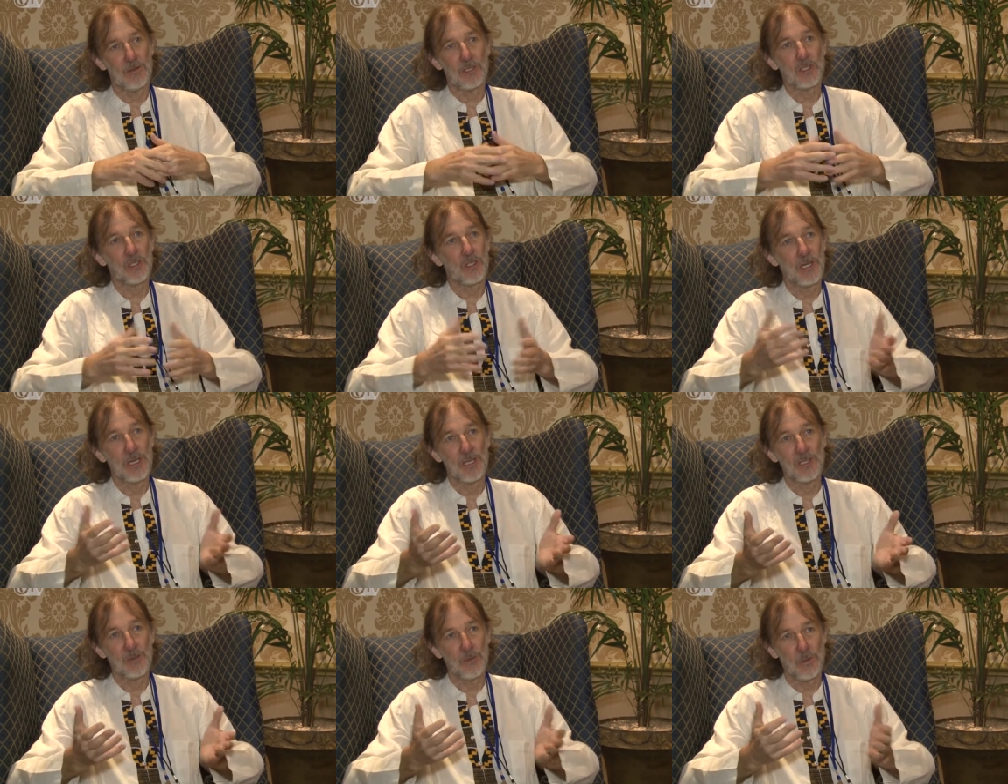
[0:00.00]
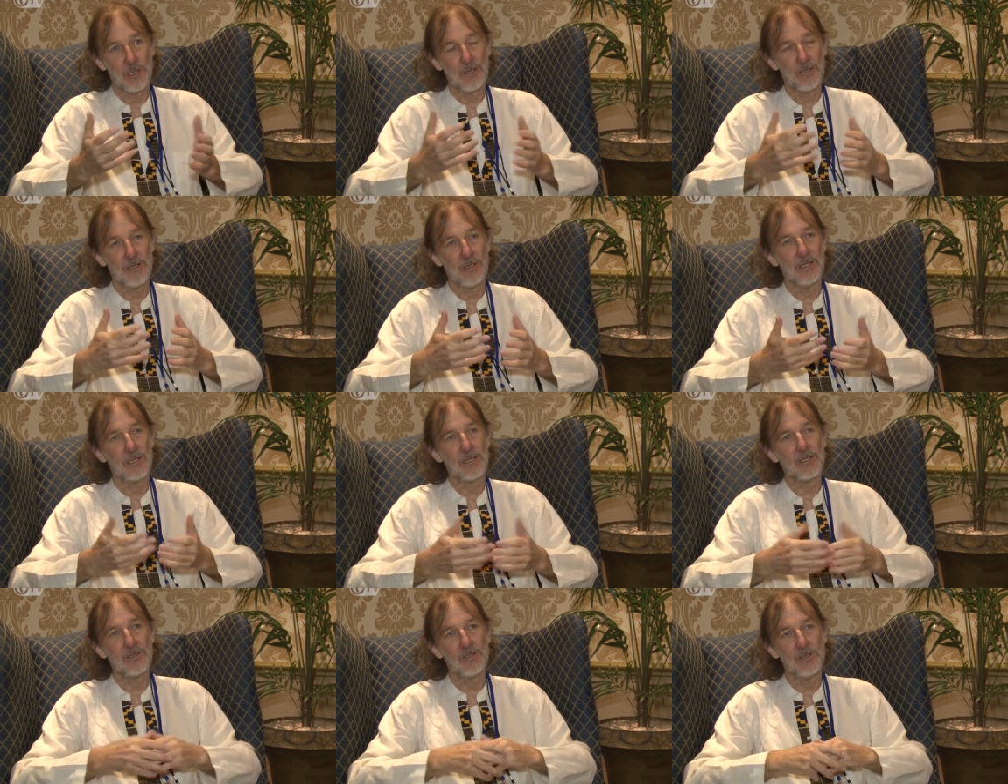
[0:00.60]
strange weather
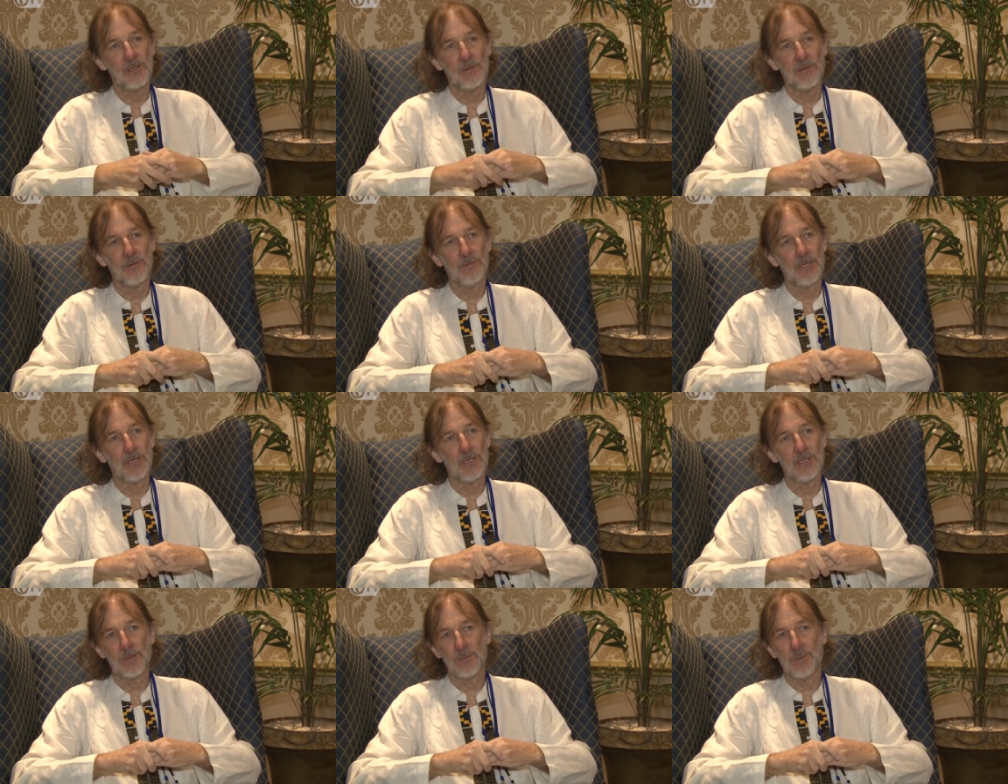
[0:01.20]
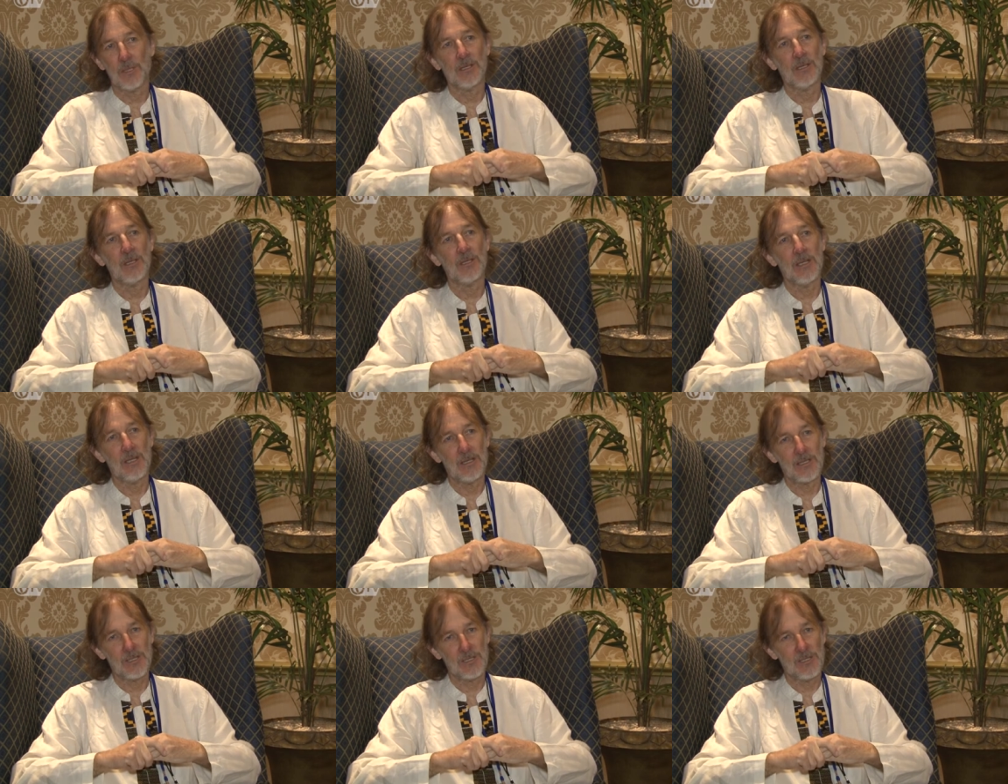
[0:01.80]
and extreme events, but the
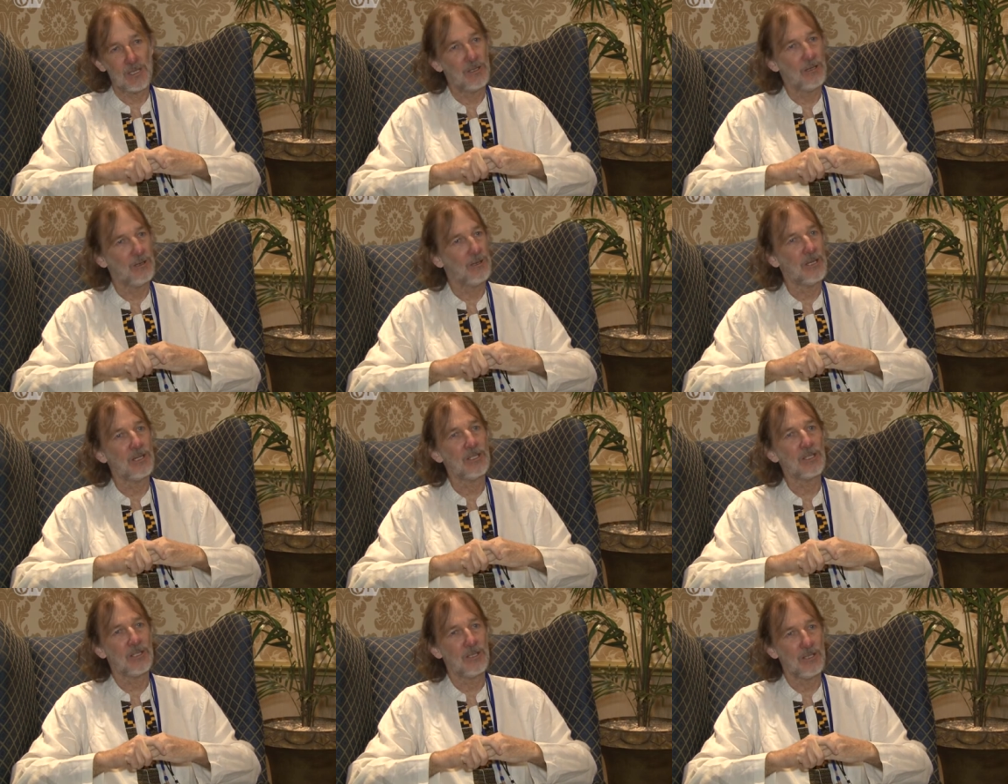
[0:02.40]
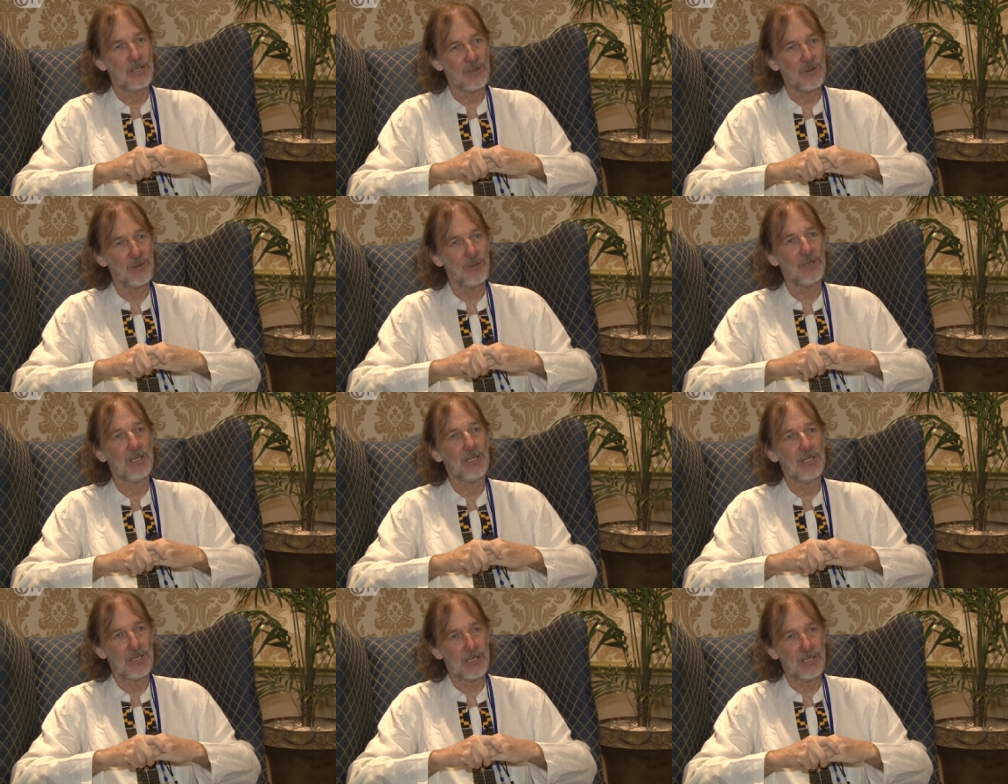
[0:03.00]
next generation is
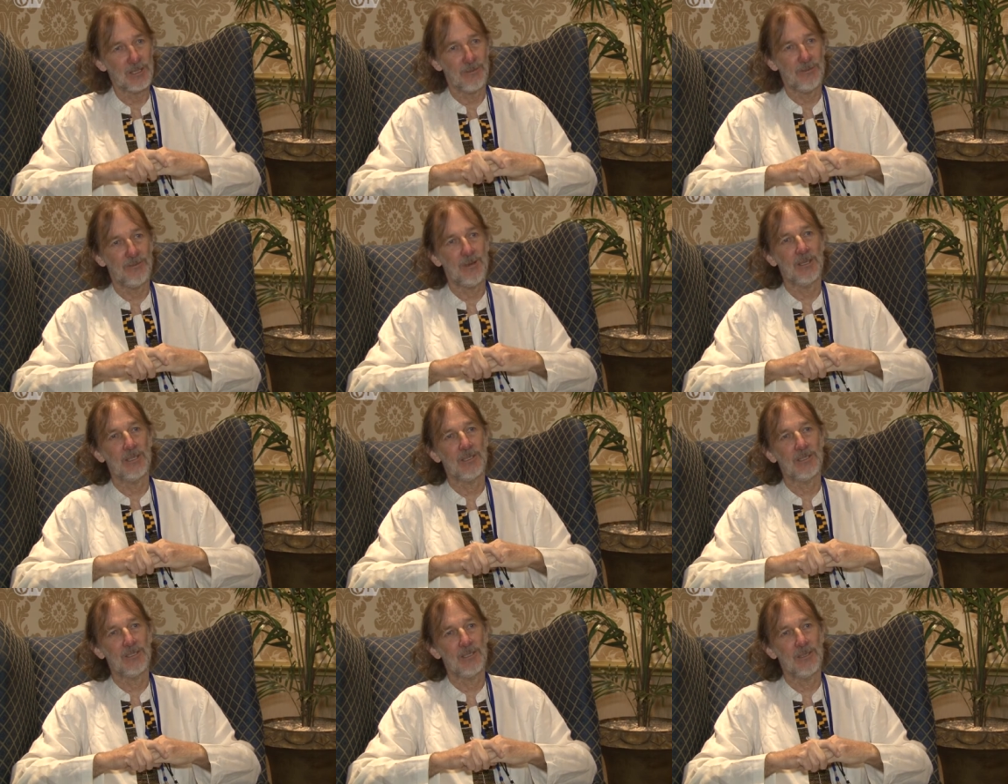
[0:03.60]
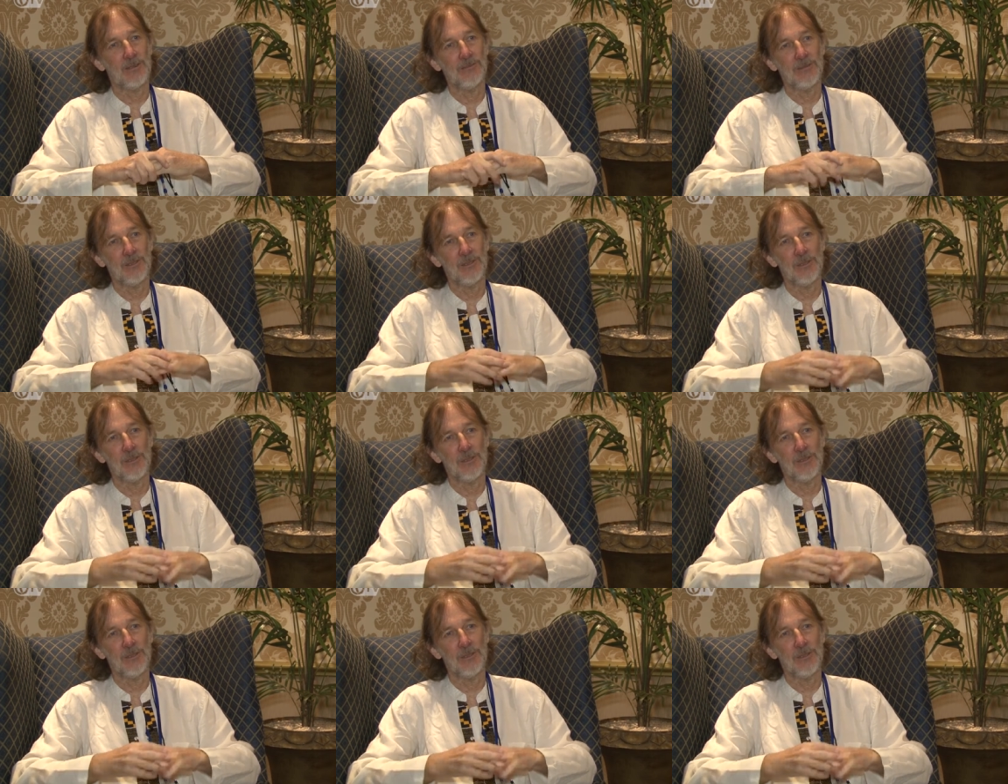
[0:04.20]
really going to find it tough,